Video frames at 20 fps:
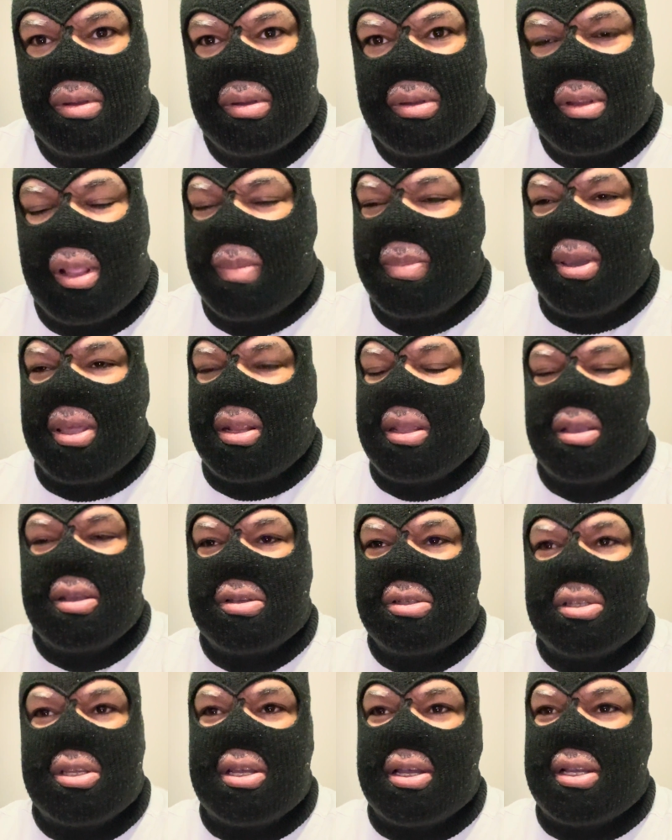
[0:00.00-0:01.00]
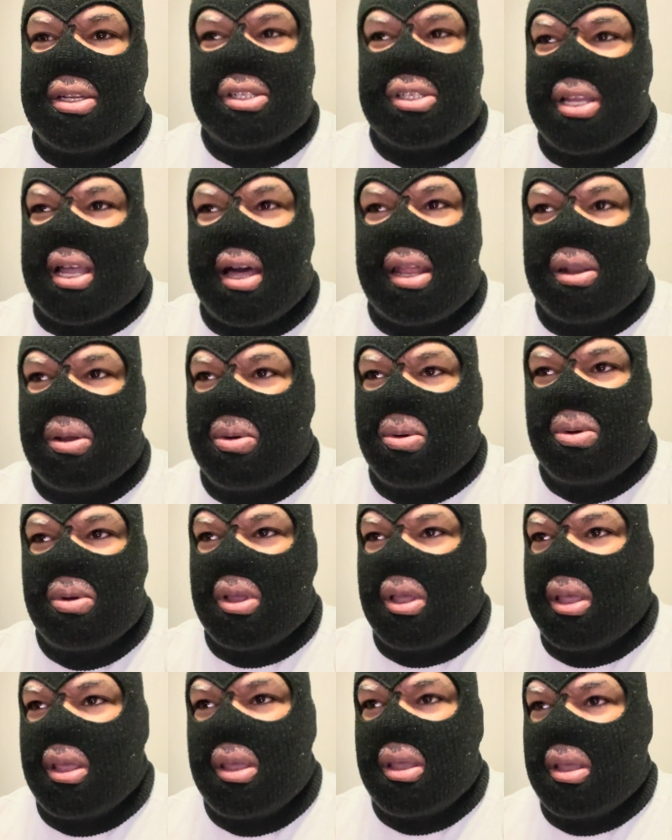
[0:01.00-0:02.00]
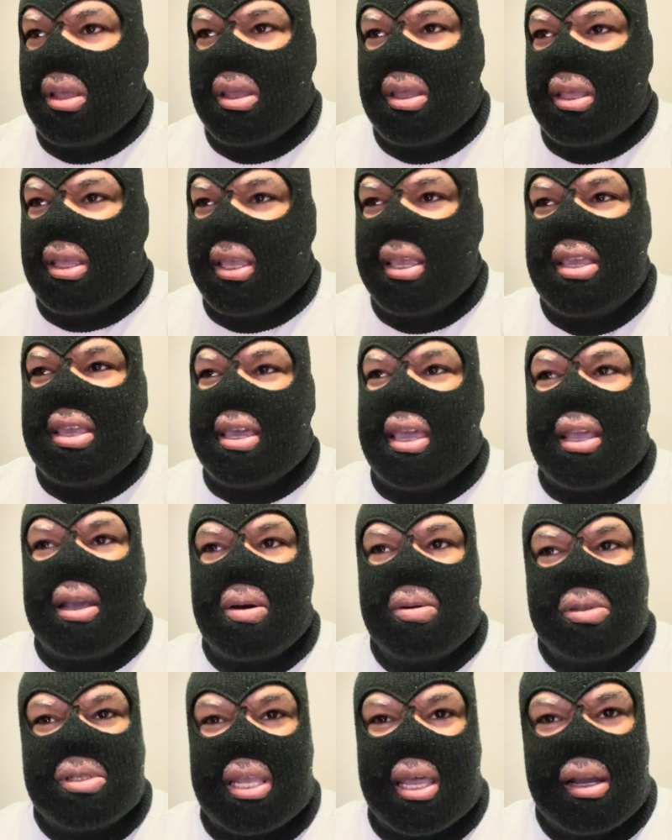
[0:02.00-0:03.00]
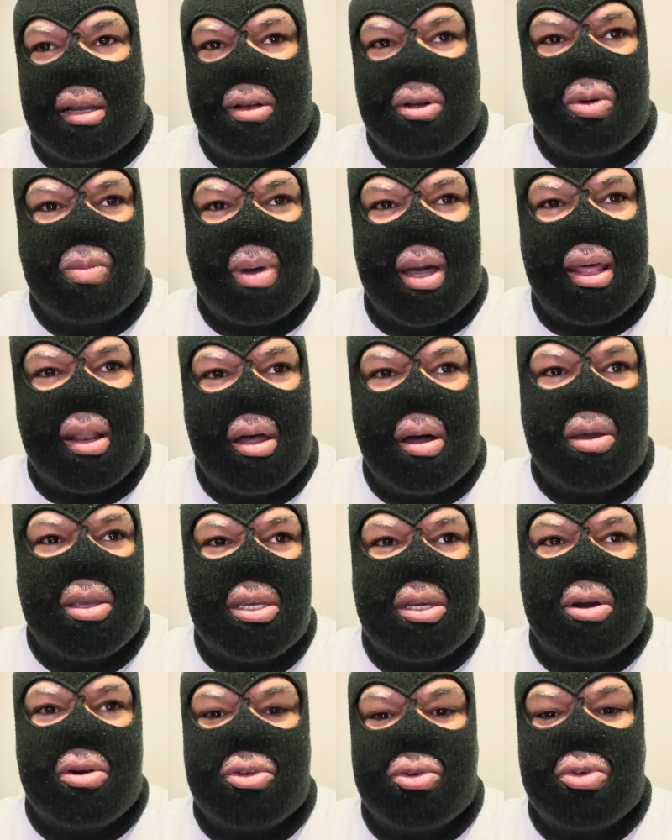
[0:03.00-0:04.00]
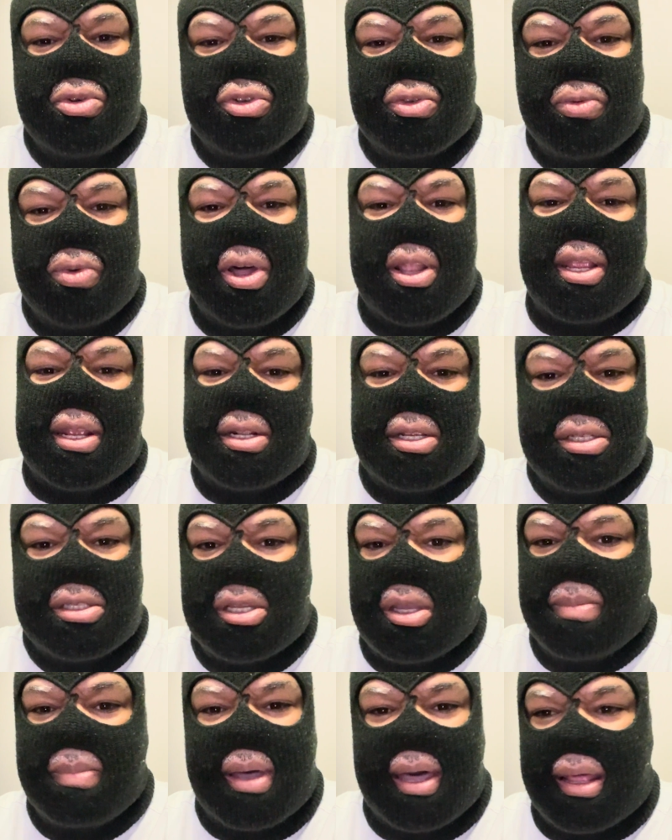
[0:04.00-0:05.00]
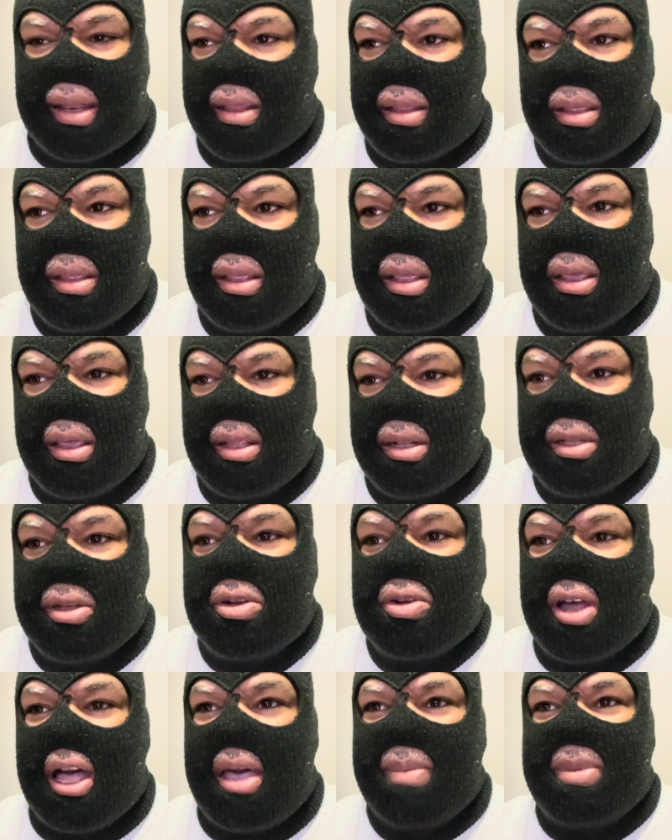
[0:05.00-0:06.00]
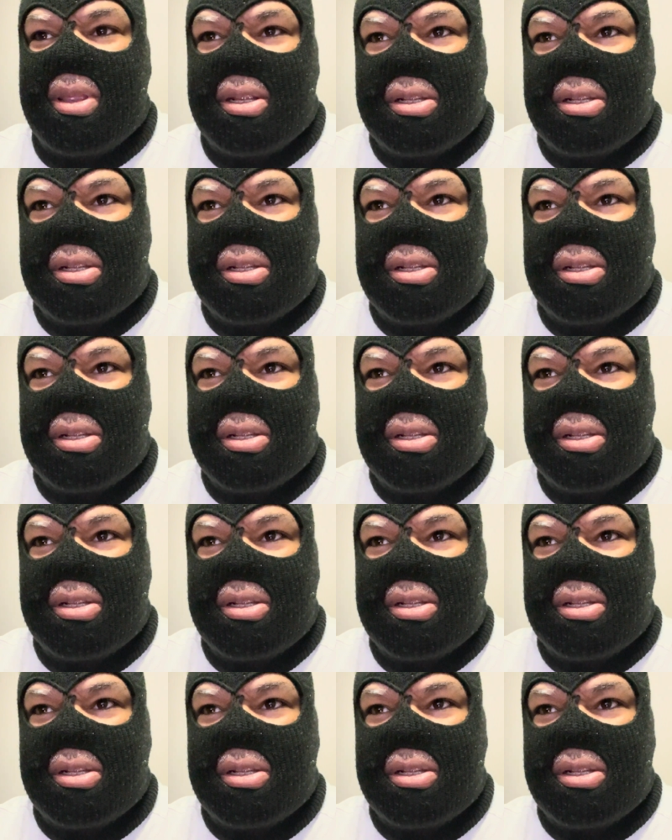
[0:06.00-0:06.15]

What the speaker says: I mean, and your son, Shiloh, he ain't going to tackle nobody. All he going to do is run into somebody Do you know how many